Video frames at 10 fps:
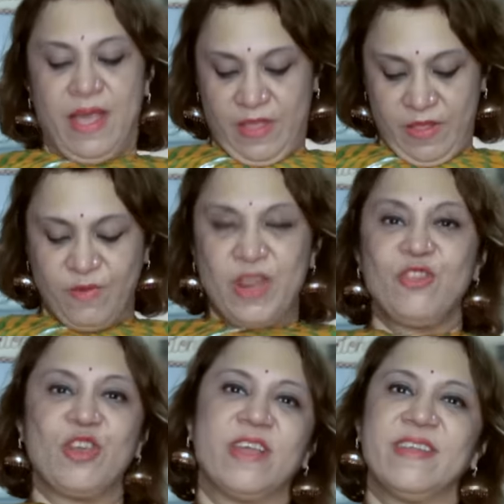The
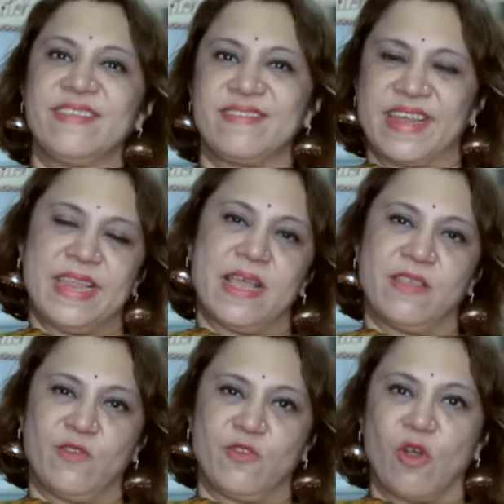green chicken is ready.
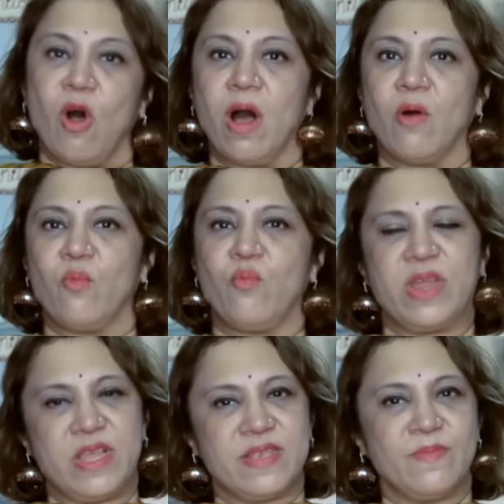As you saw, a
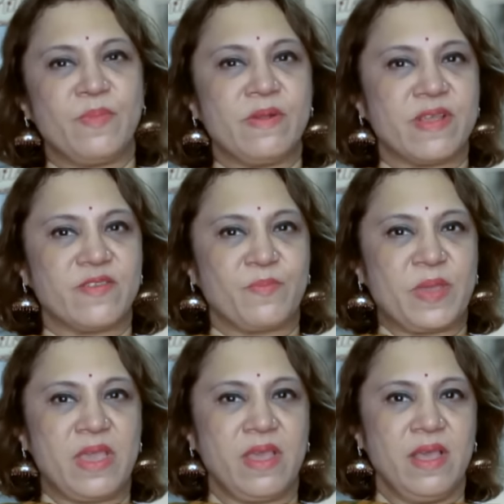very simple
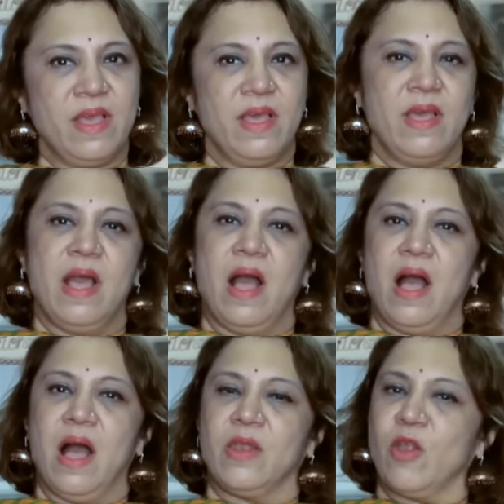recipe.
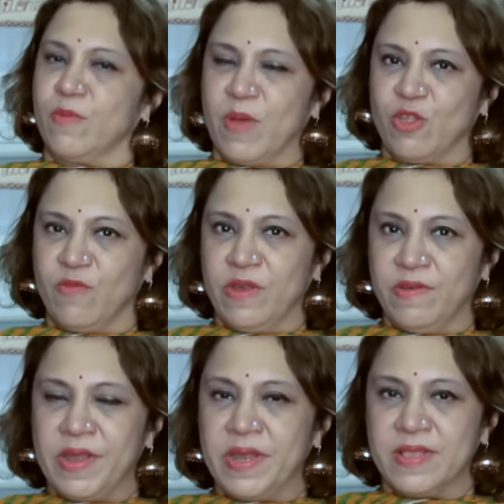Not much of
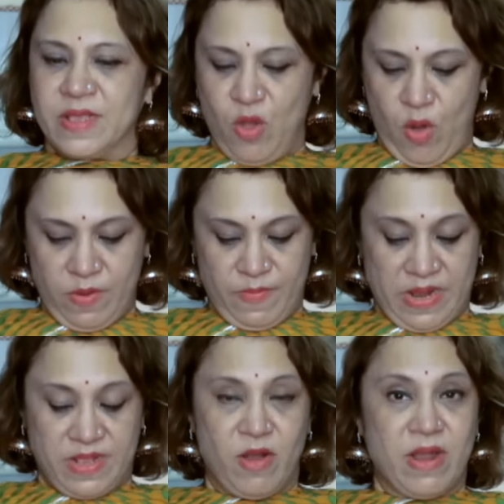ingredients gone, but
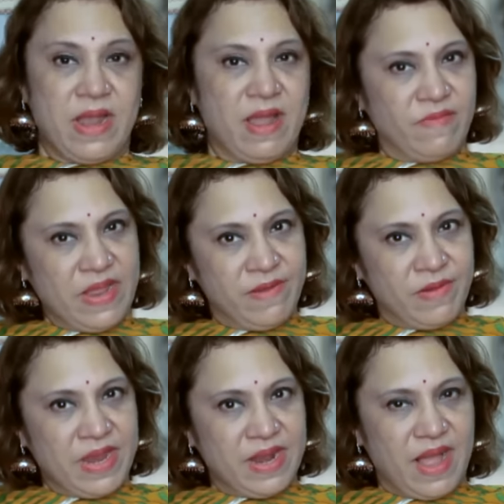it's got a lovely
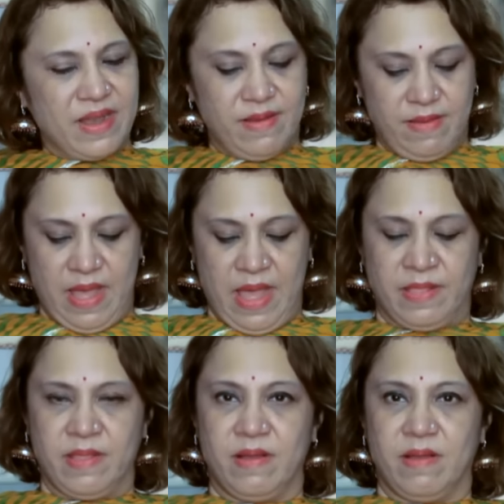green color
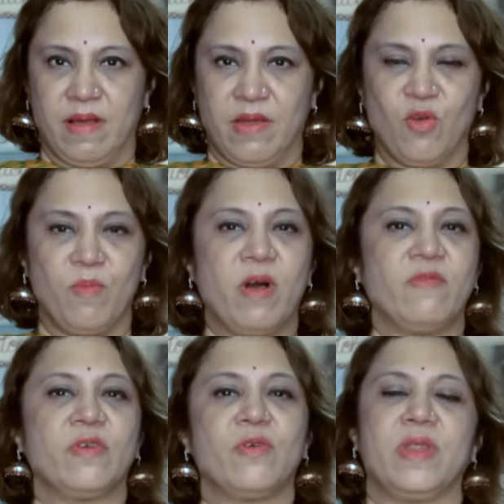and the aroma
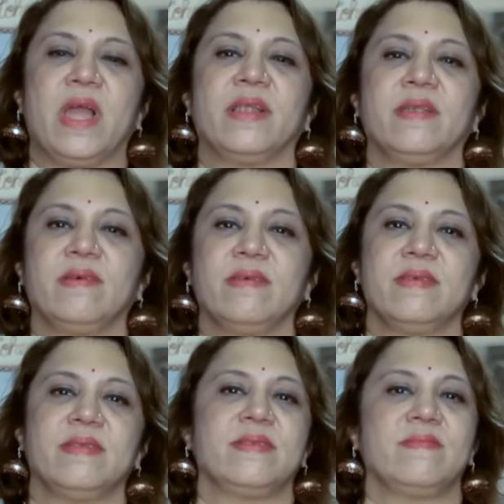of the coriander
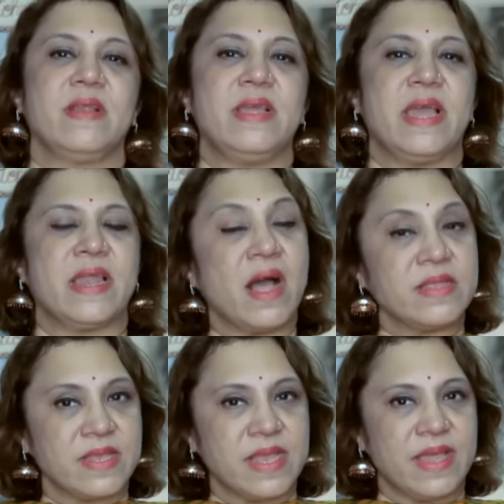is really
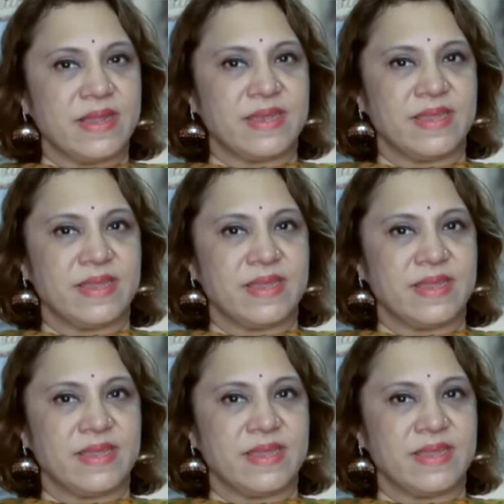enhancing it.